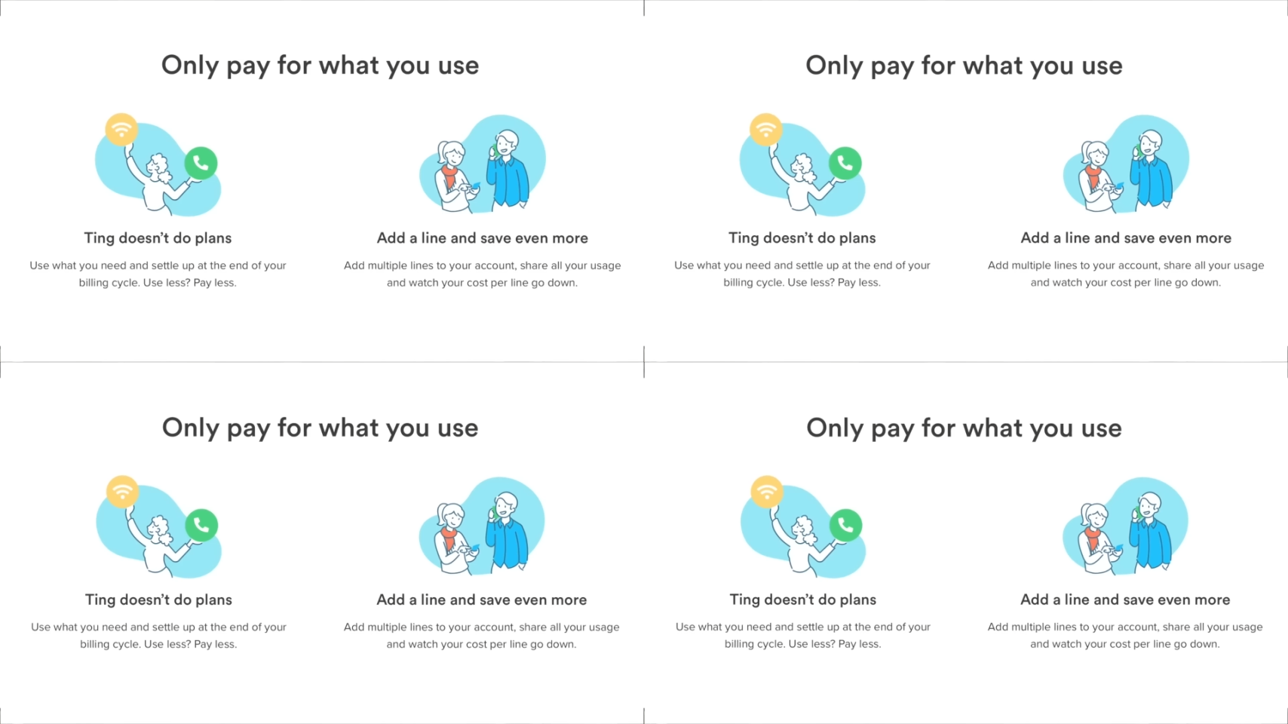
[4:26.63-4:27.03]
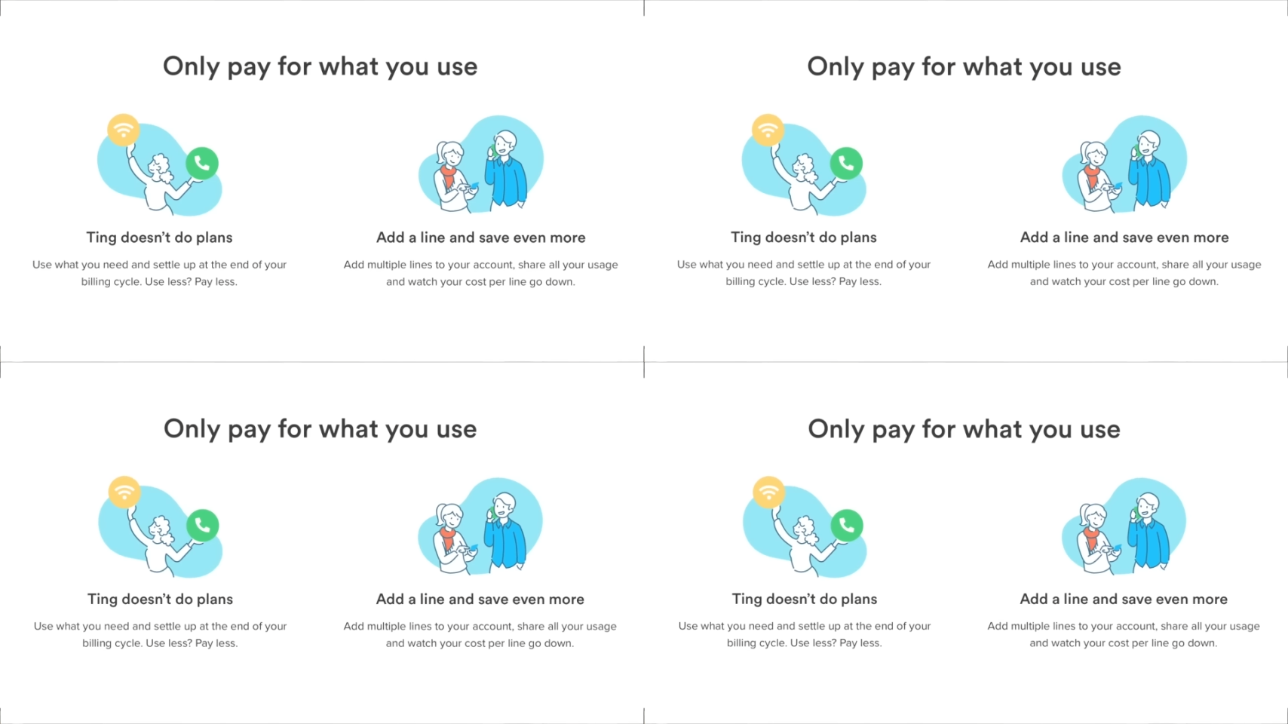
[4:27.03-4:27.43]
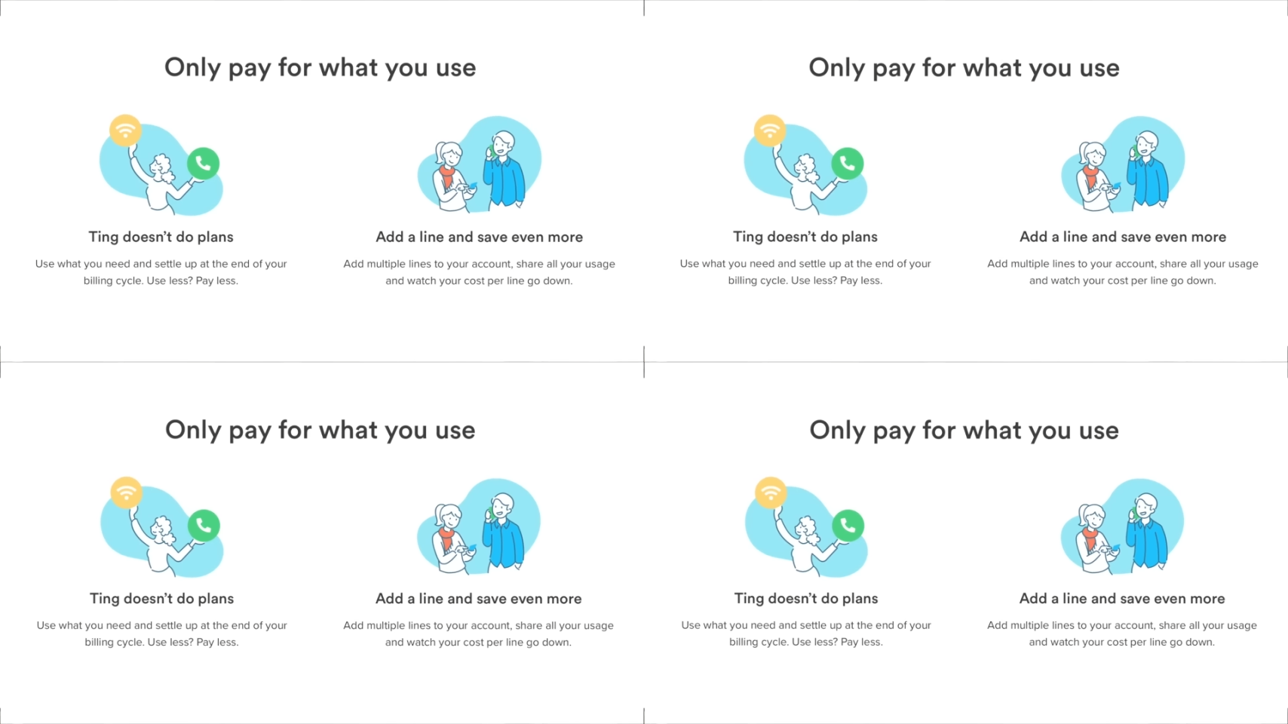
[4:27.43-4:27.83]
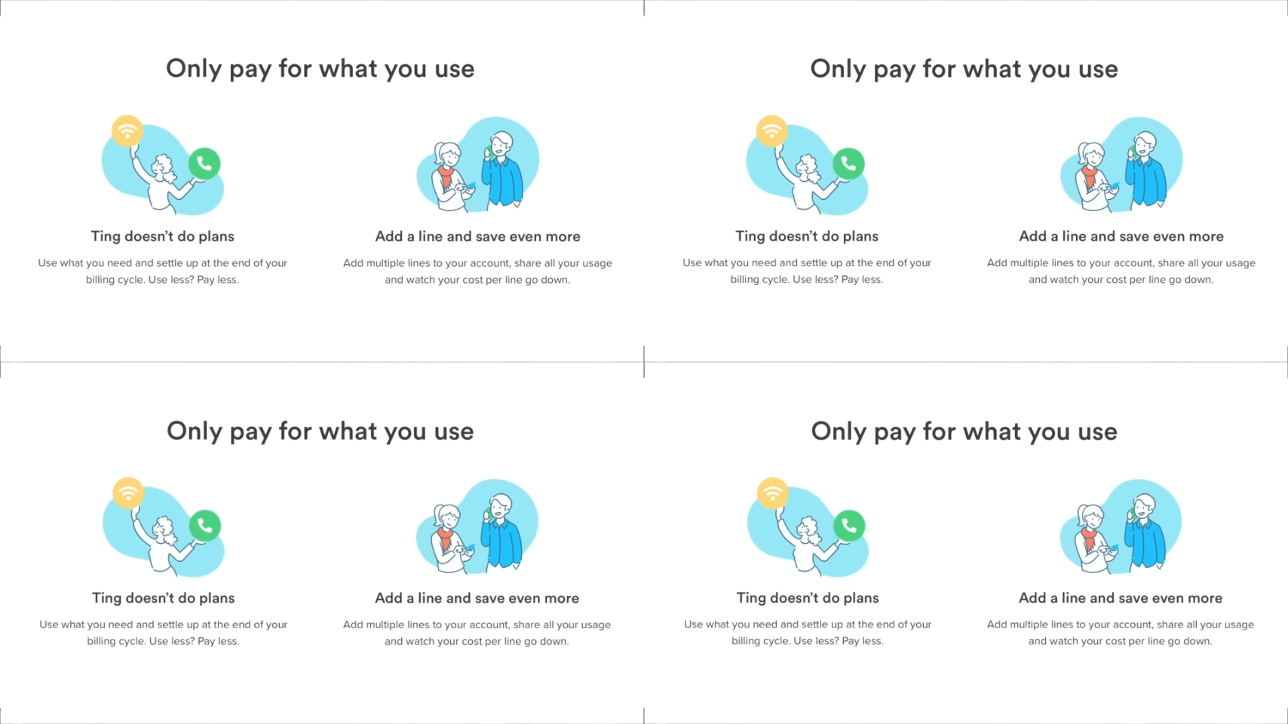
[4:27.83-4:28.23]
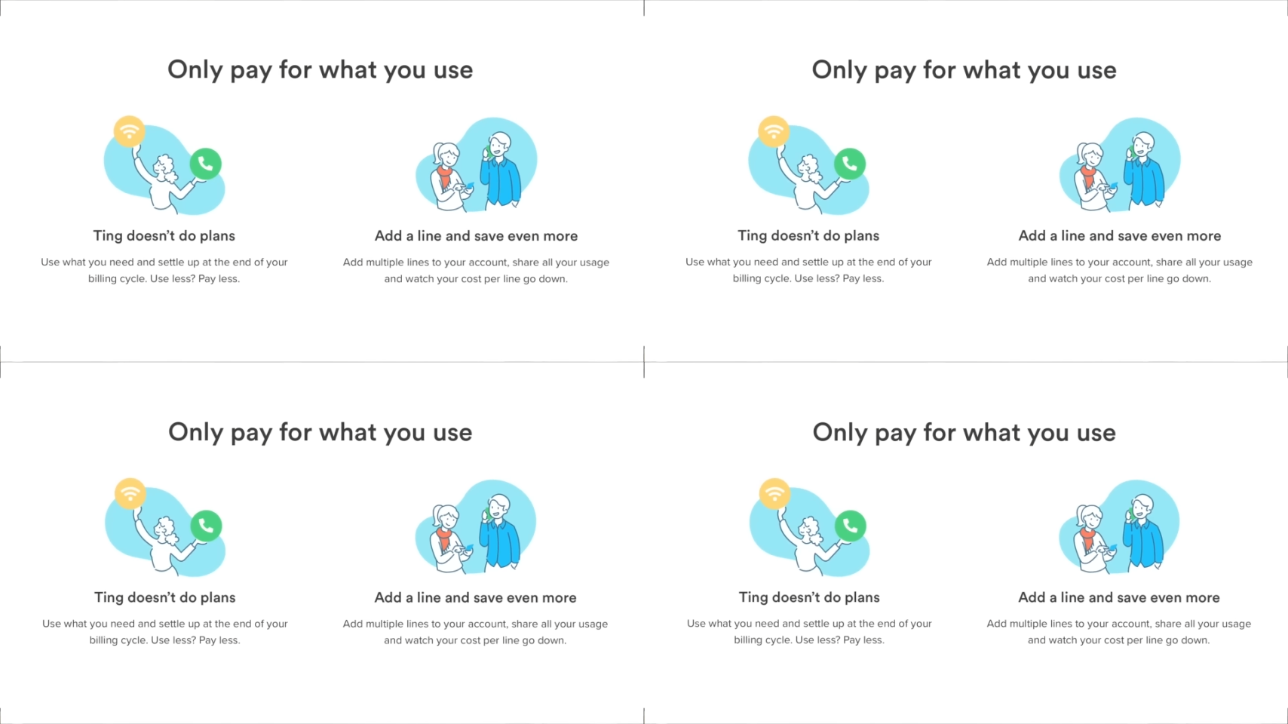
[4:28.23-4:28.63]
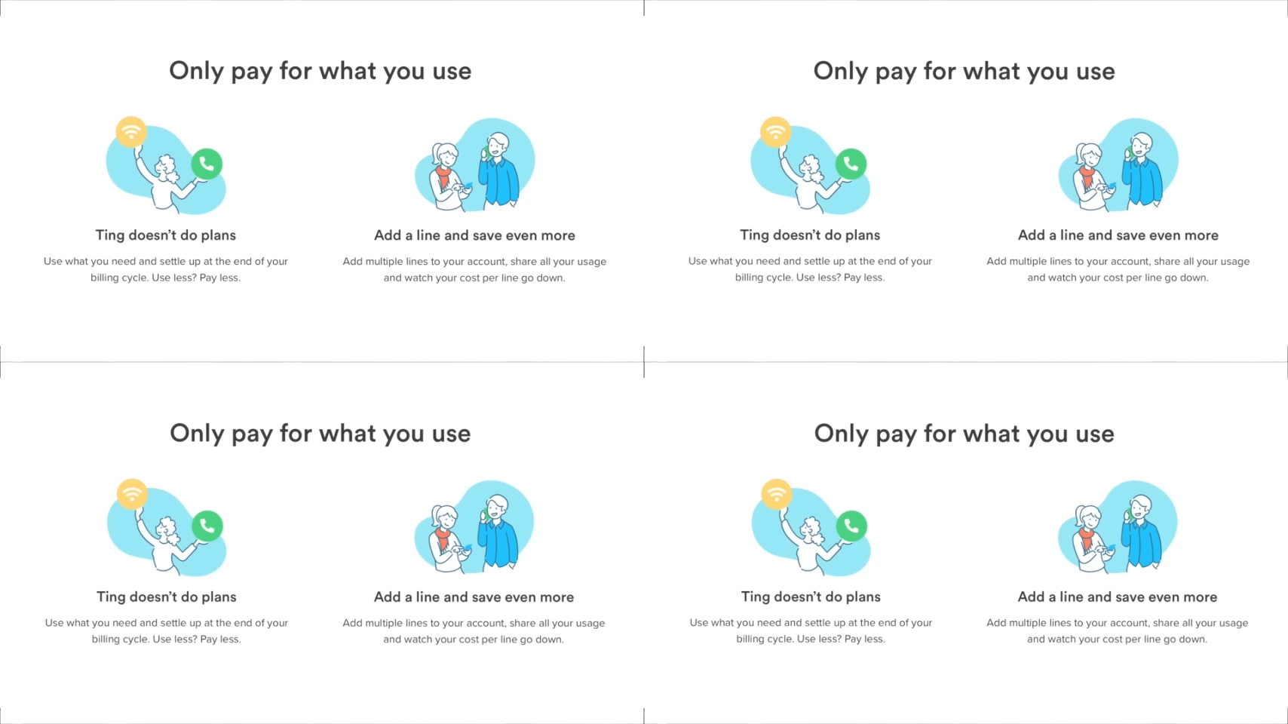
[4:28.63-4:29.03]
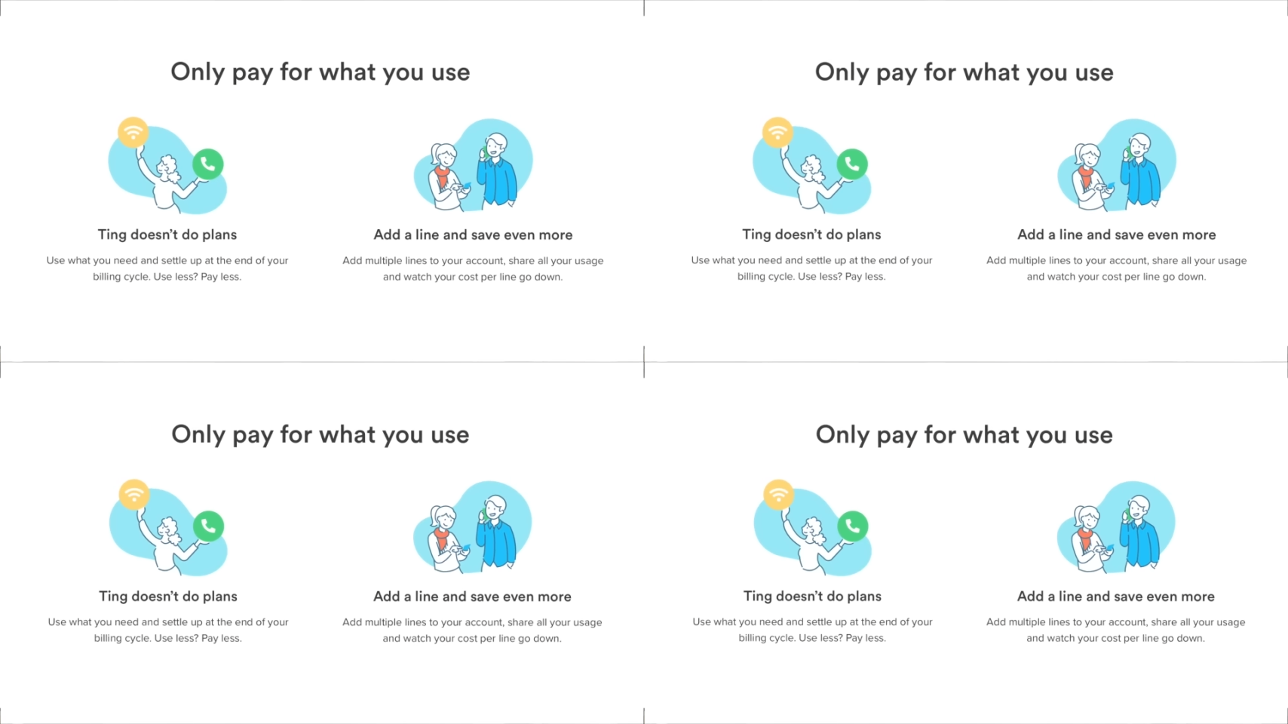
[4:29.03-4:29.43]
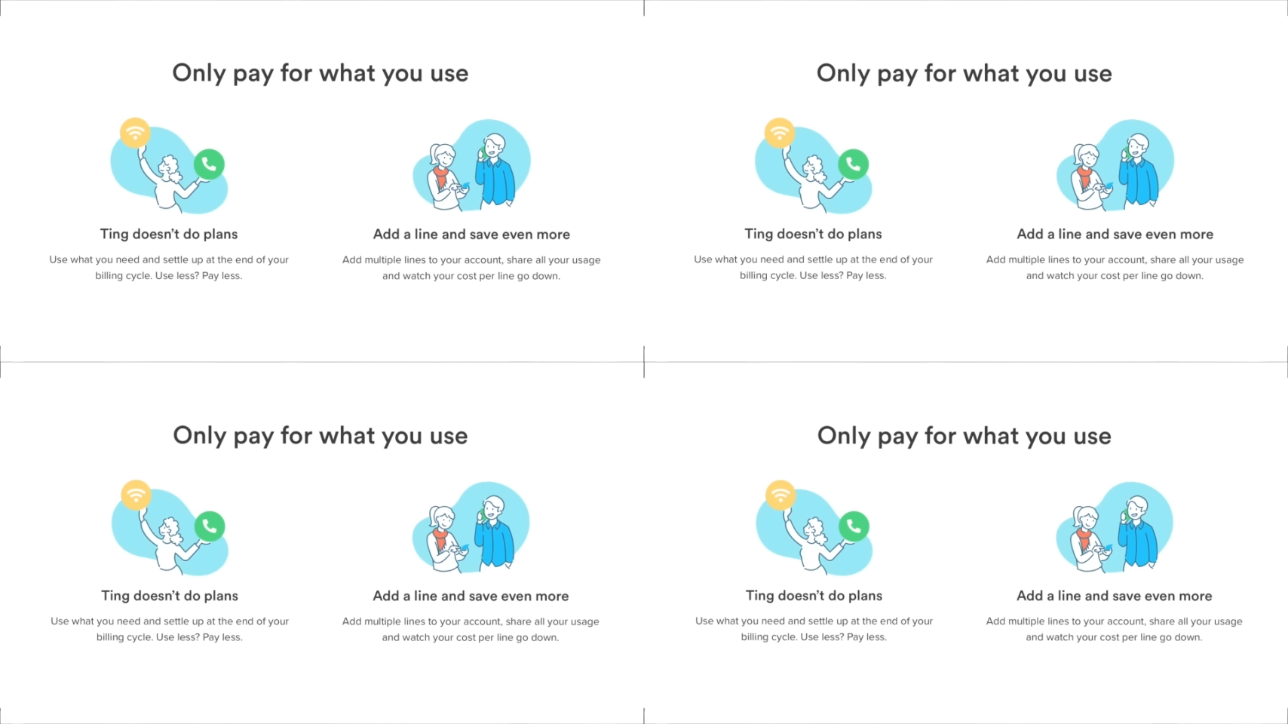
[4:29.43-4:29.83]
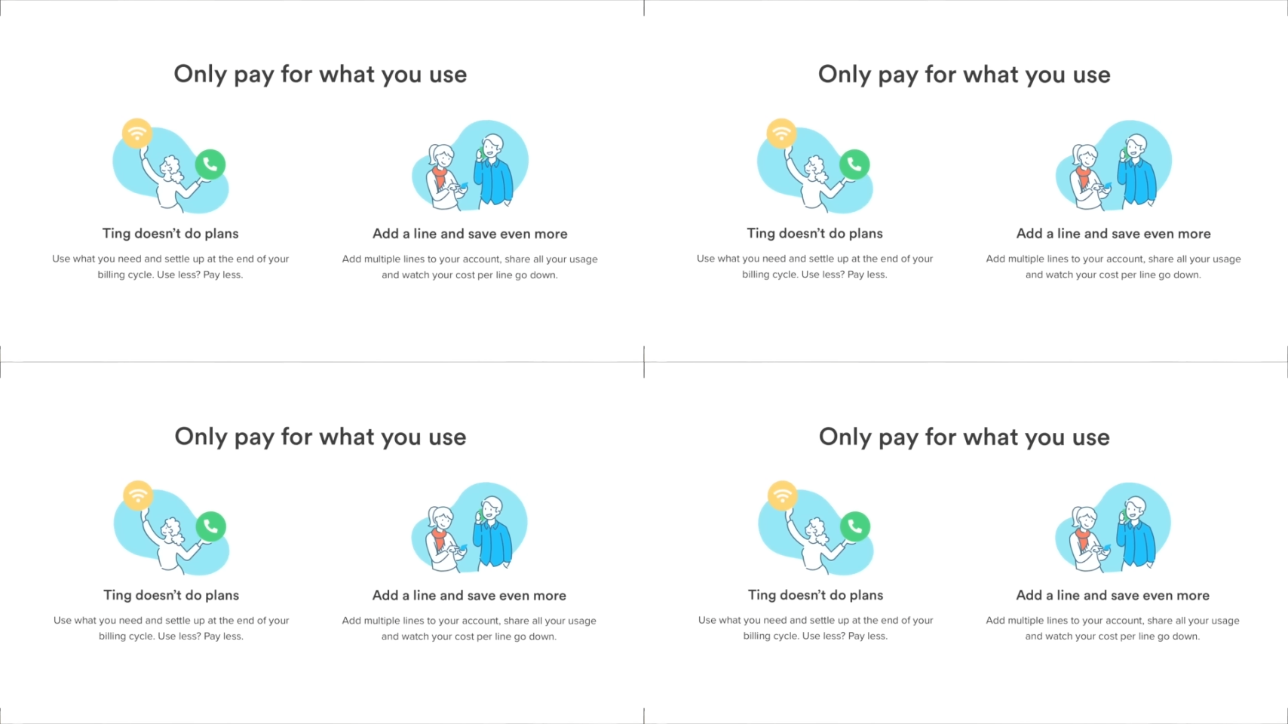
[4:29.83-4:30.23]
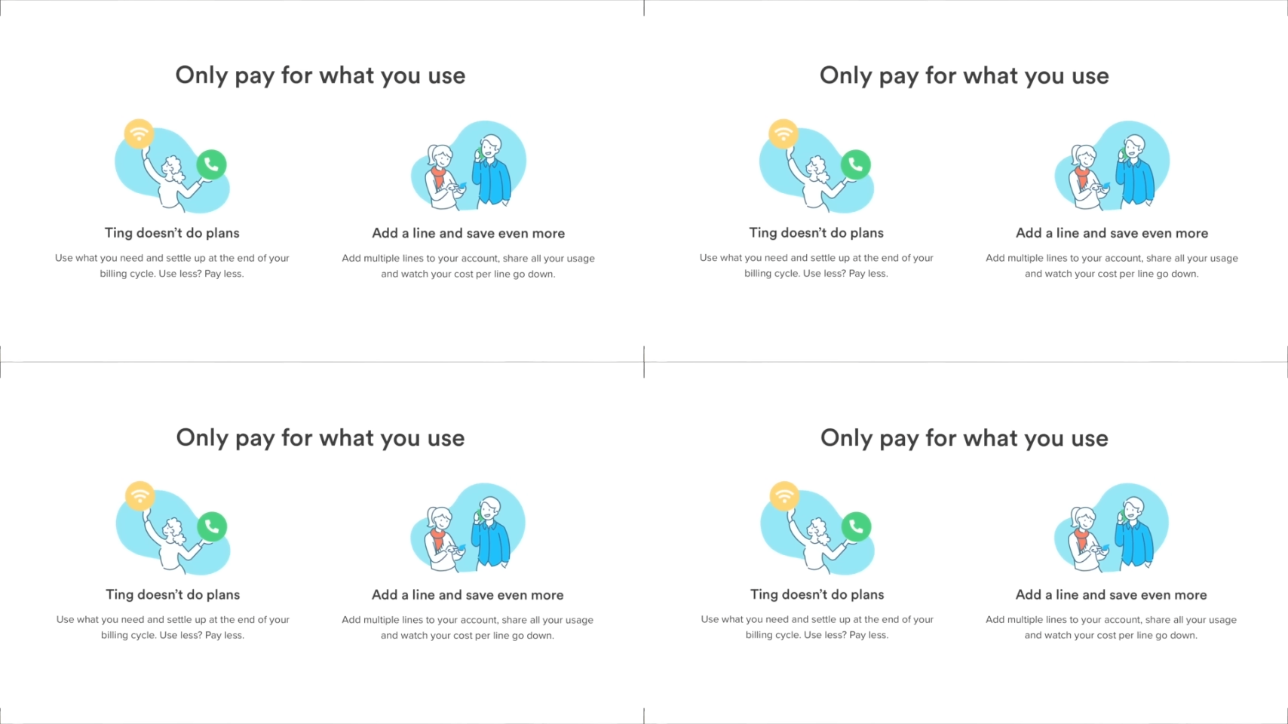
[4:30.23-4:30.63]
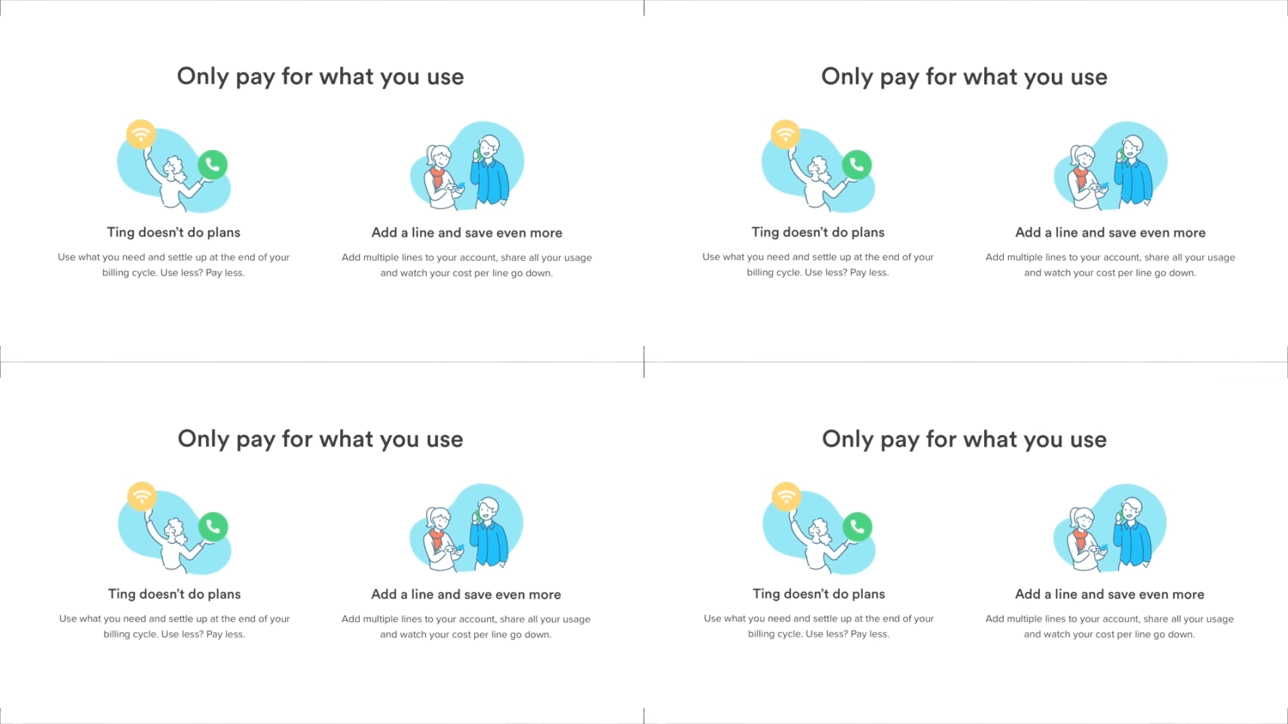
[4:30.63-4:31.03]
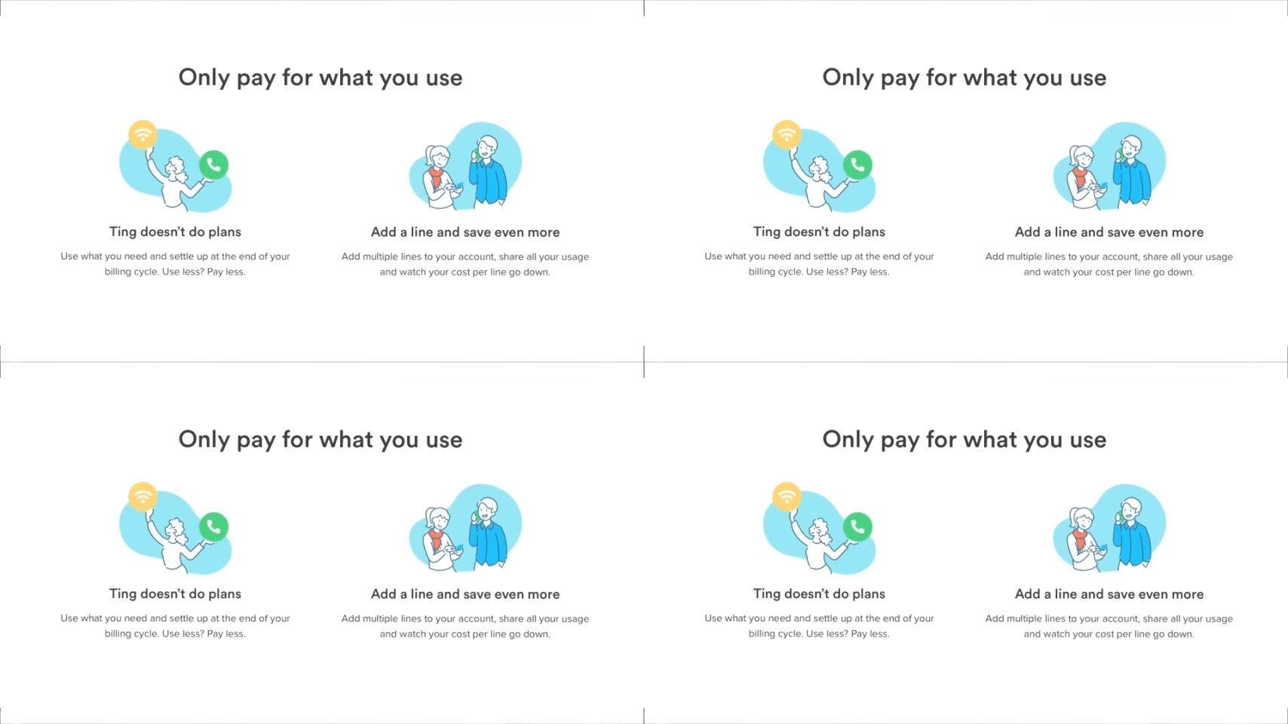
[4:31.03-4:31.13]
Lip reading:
(no speaker visible)